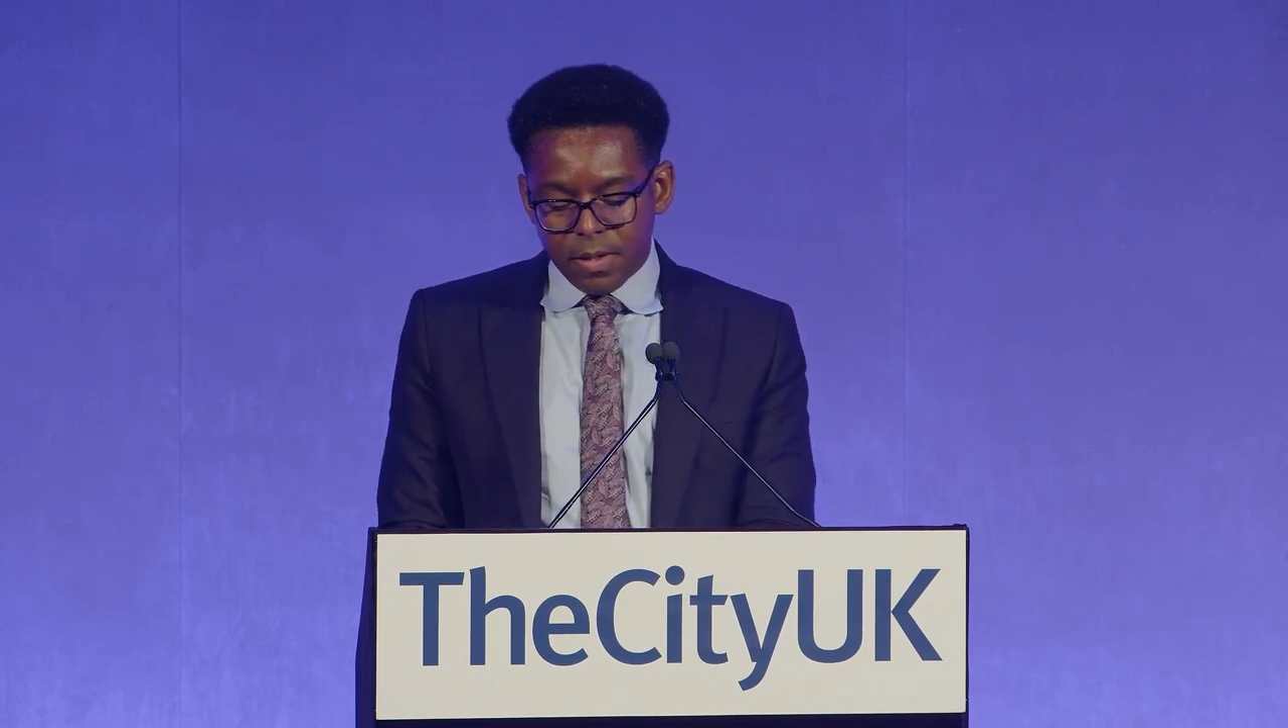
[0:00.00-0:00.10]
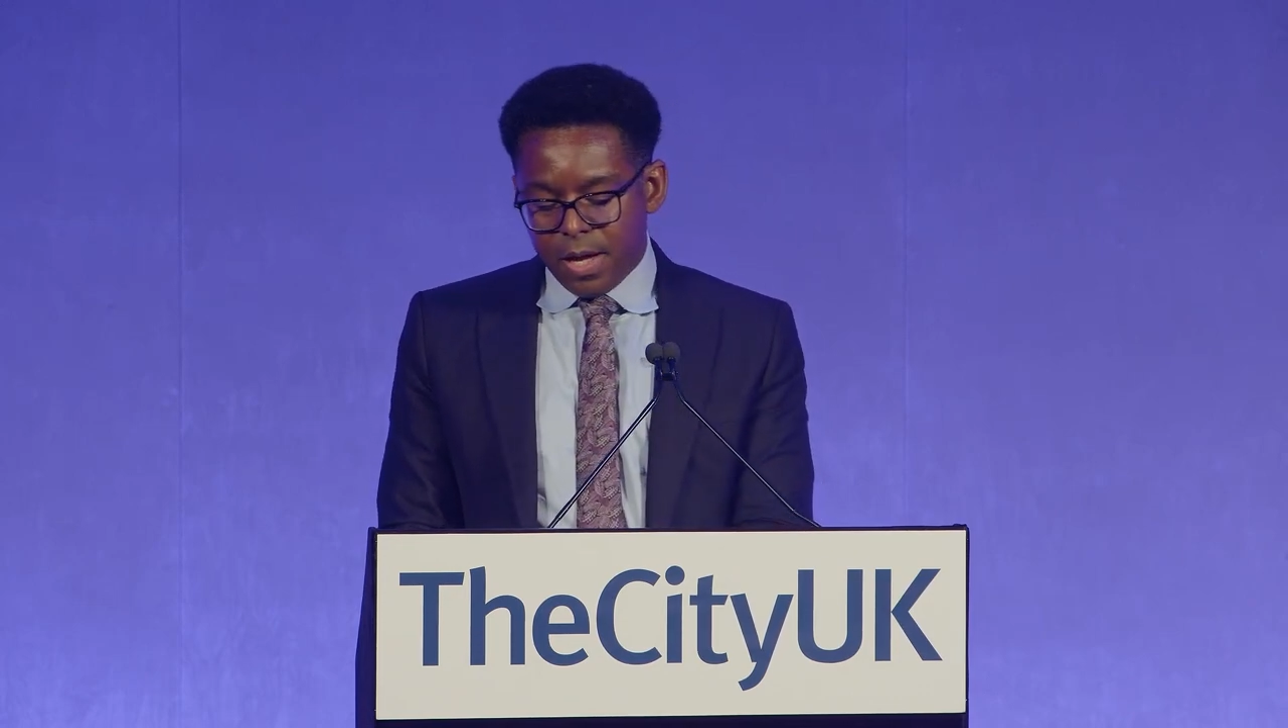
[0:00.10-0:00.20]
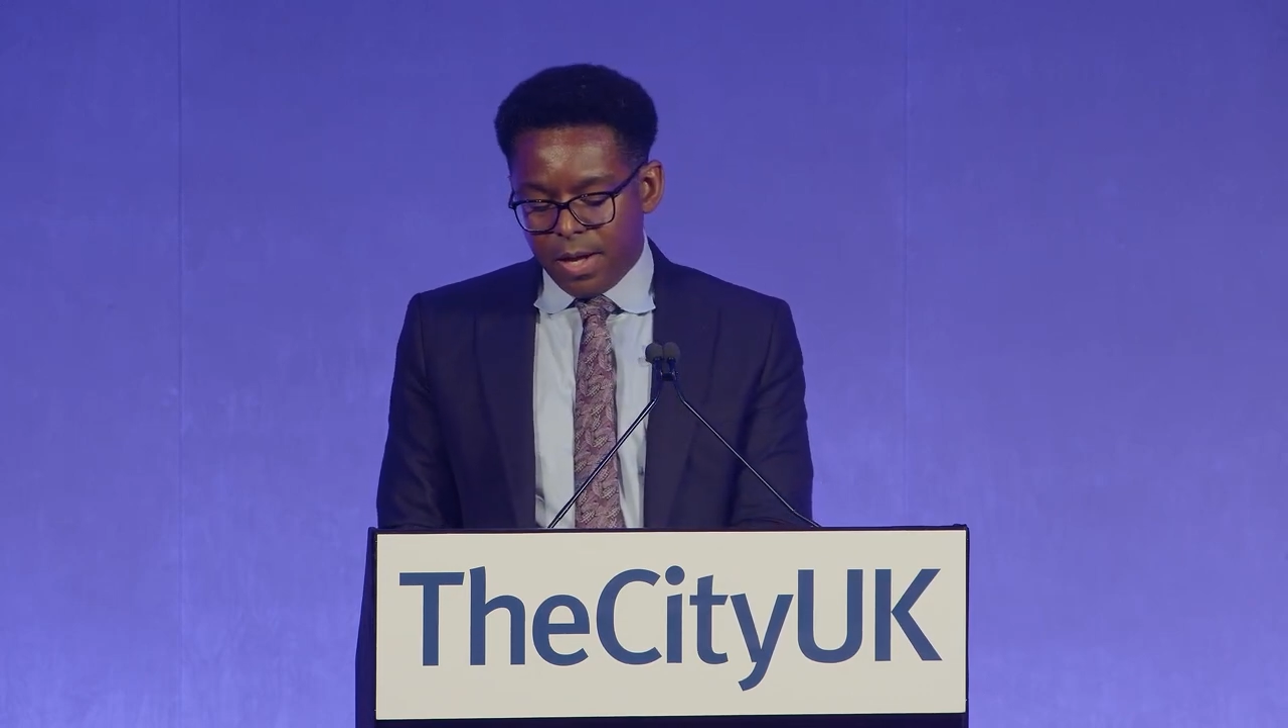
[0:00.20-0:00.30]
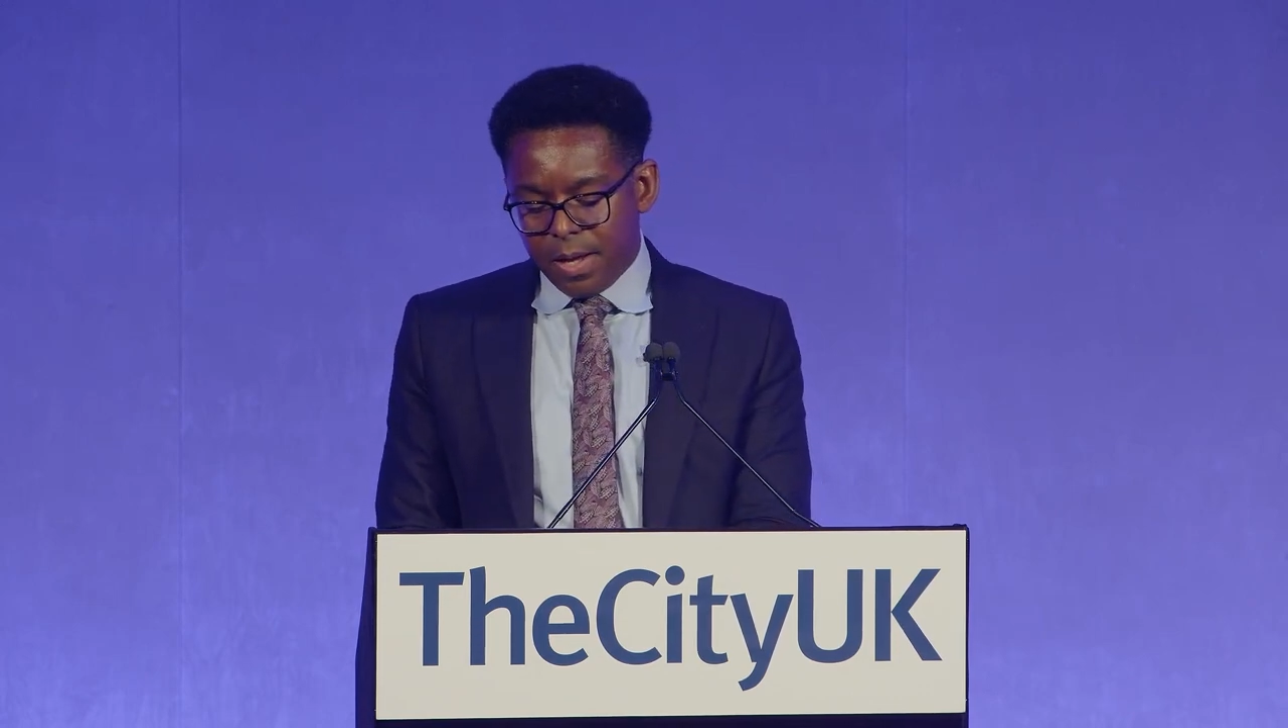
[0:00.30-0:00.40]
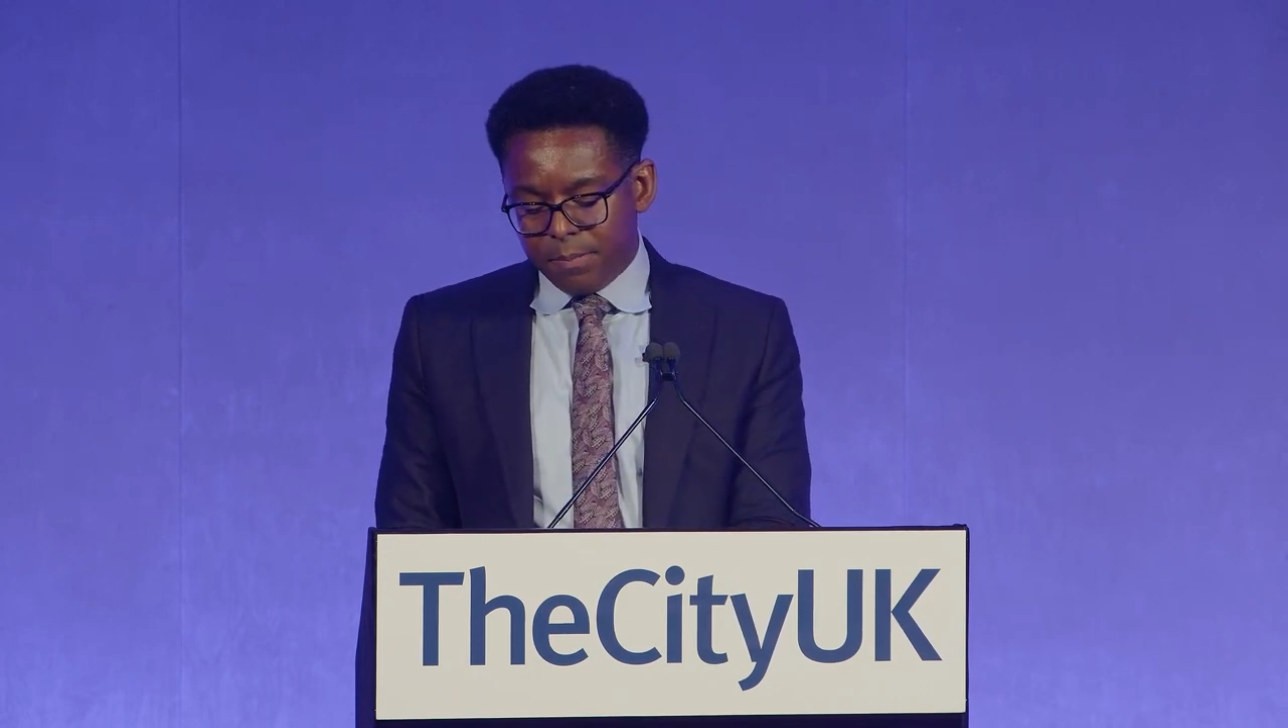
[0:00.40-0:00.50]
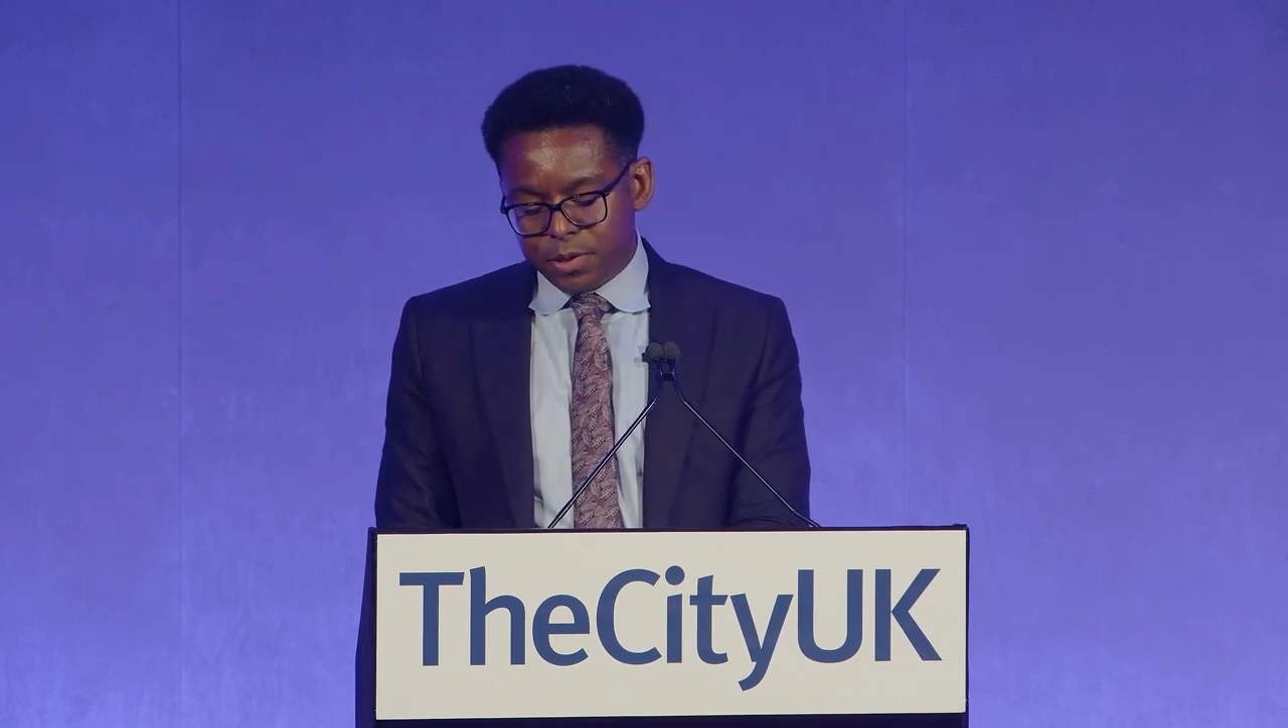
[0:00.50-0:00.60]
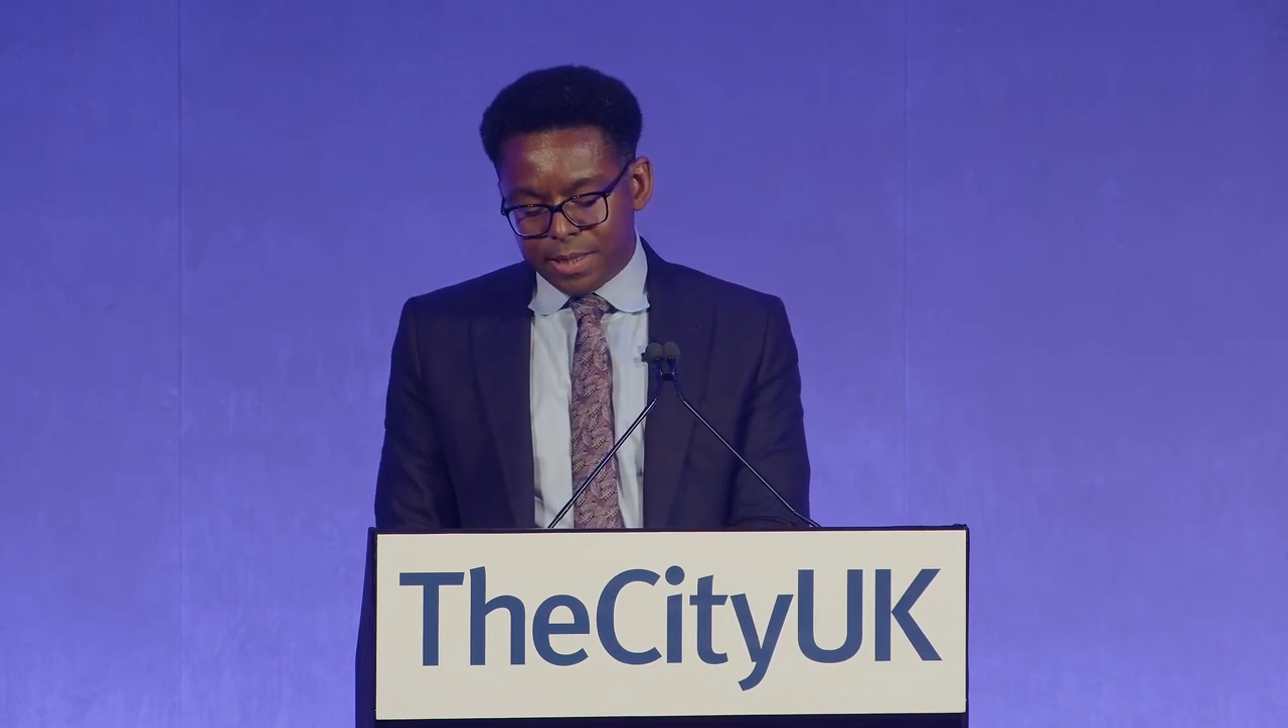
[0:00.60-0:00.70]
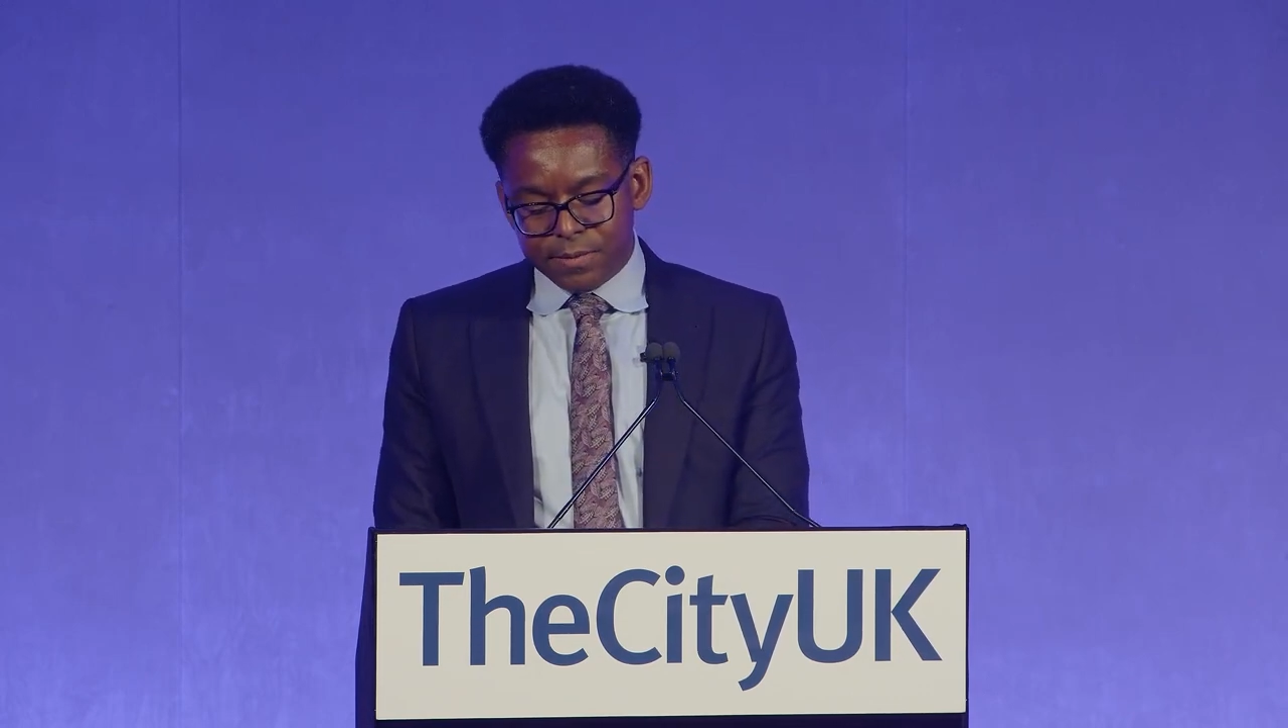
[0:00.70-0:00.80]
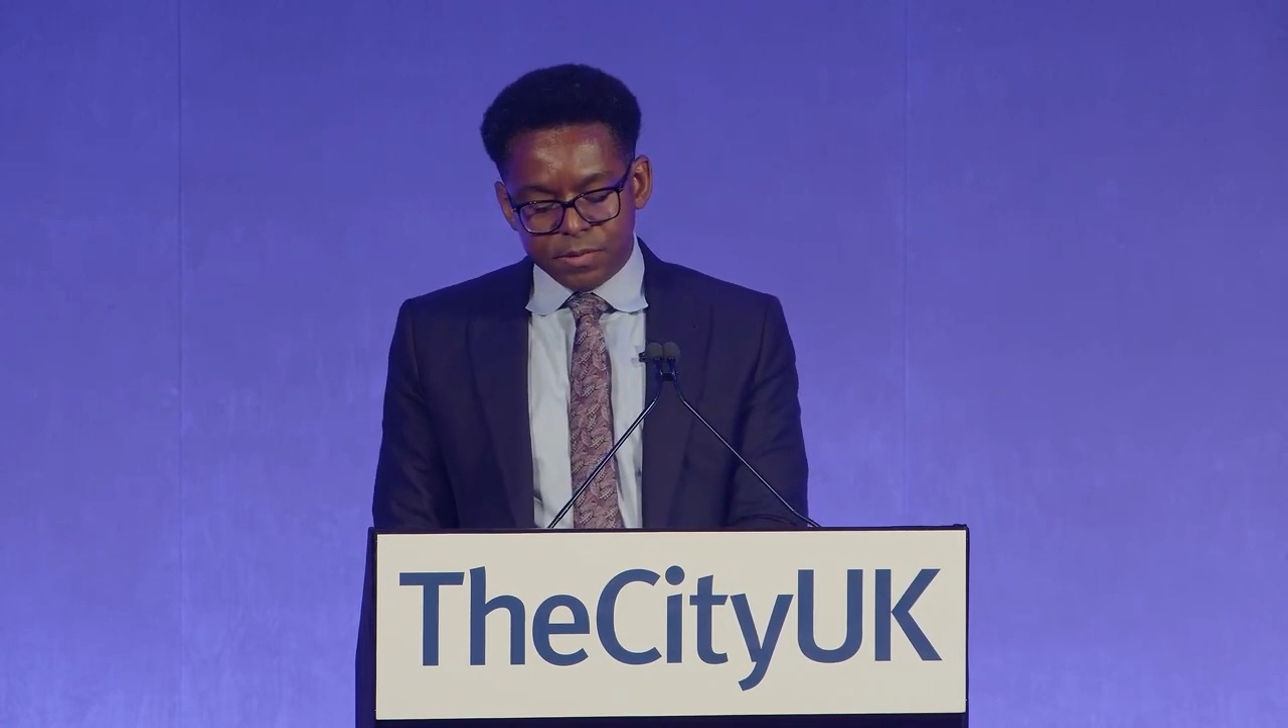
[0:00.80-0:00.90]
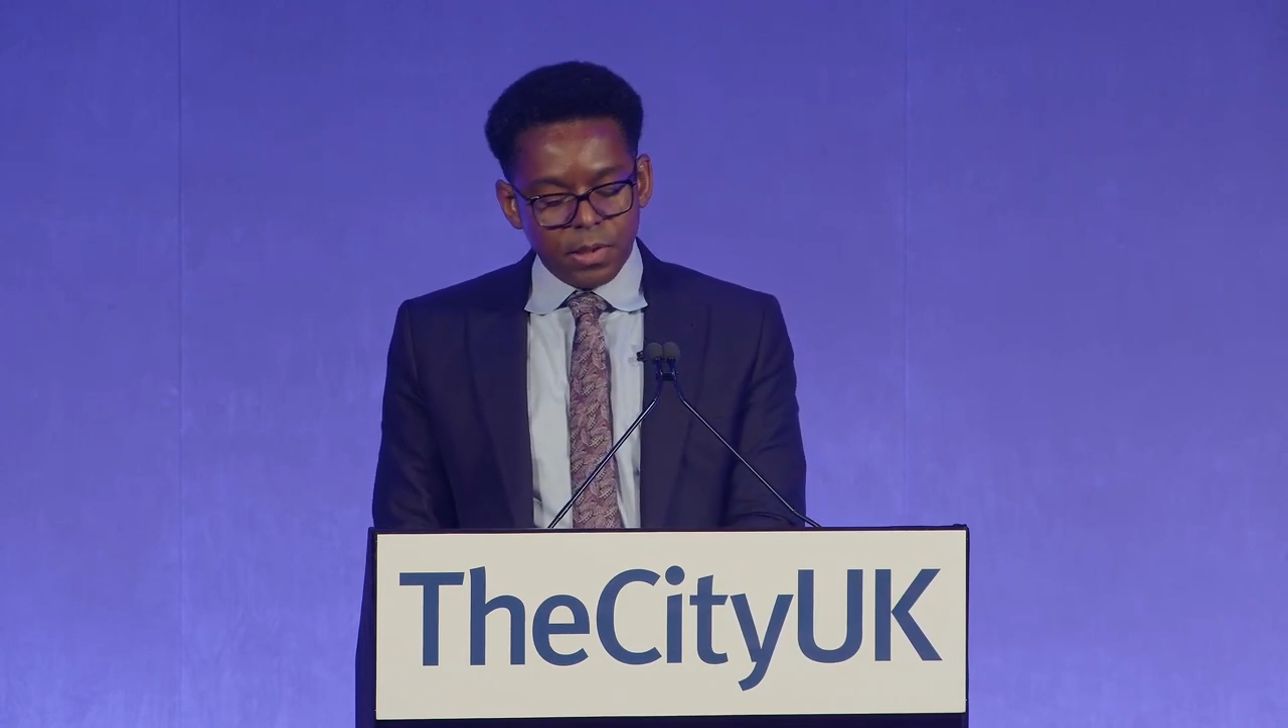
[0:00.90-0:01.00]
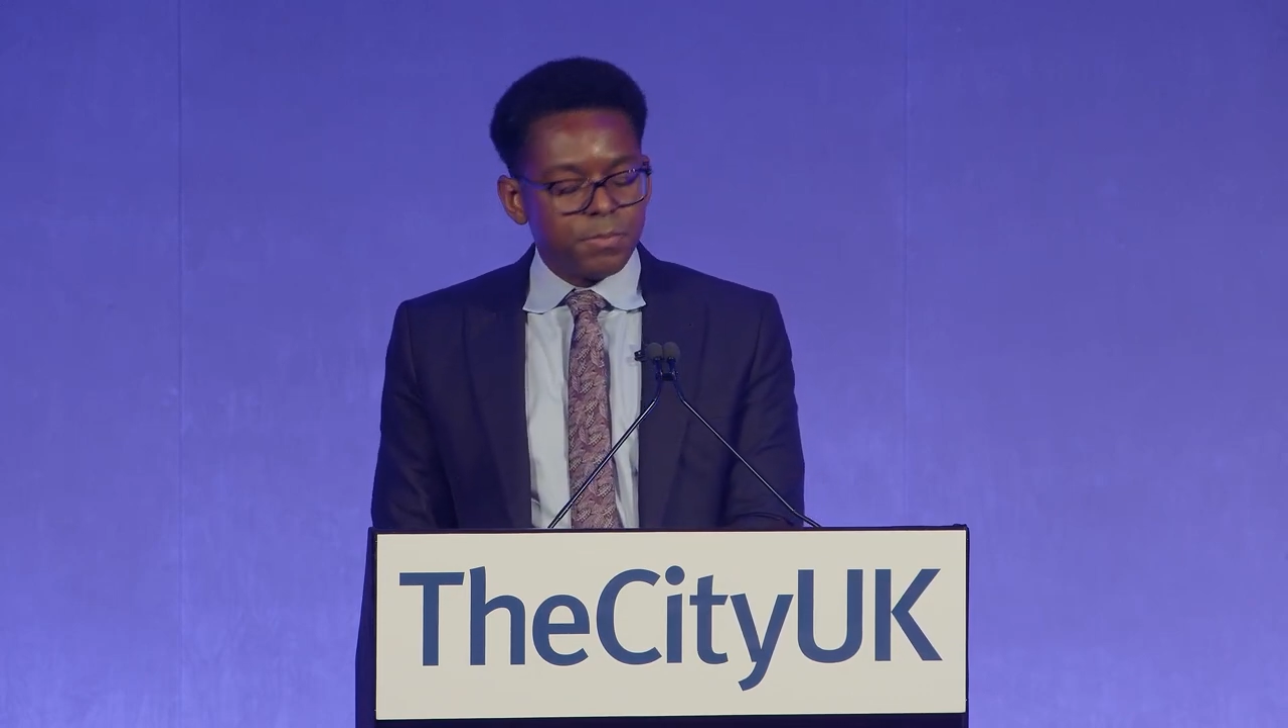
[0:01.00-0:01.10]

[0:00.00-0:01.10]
uh, objectives to